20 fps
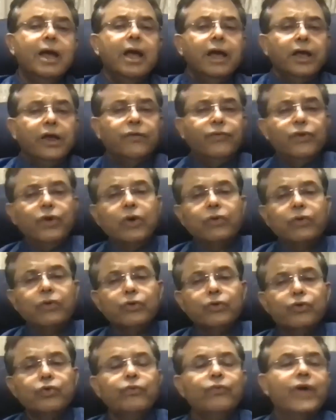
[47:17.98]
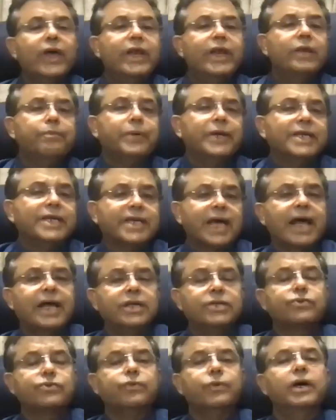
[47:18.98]
If you have to do very
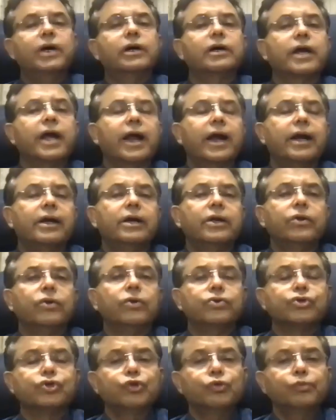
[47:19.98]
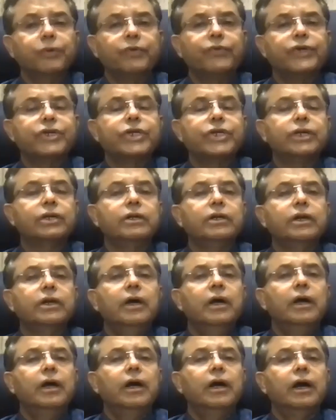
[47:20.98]
precise work and superficial
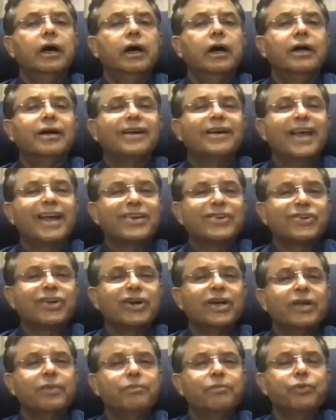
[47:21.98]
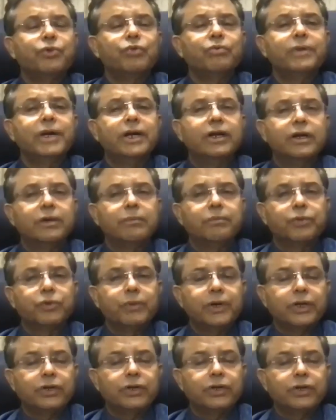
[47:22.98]
textural improvement in
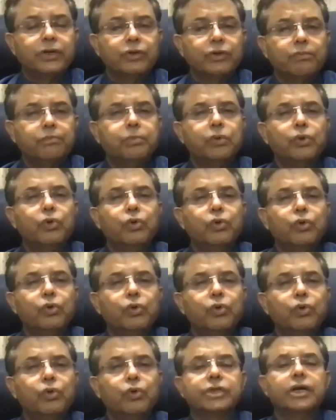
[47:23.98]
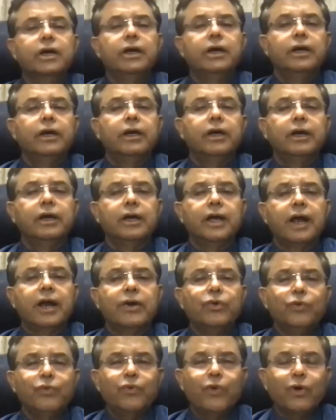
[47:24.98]
the pores, and
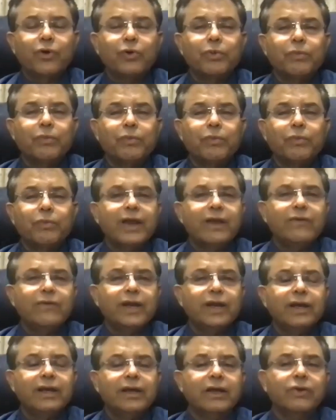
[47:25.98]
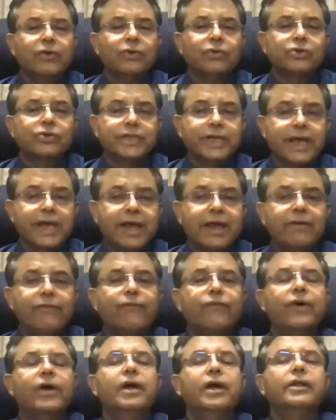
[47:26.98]
you want to be very, very
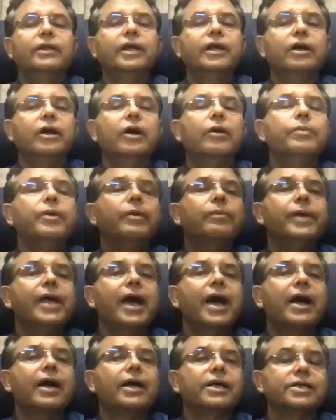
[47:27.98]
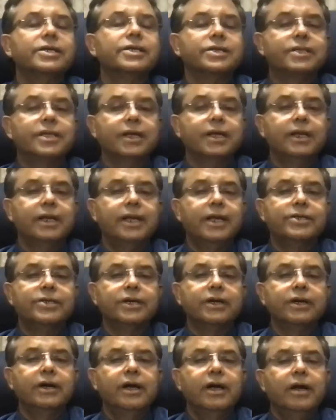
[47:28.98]
safe, then erbium YAG is the
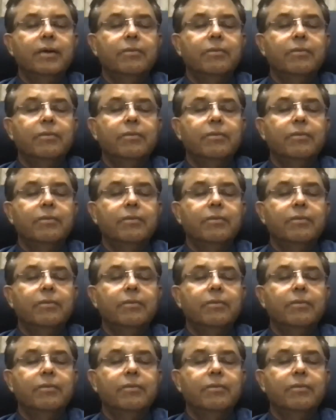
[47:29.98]
laser.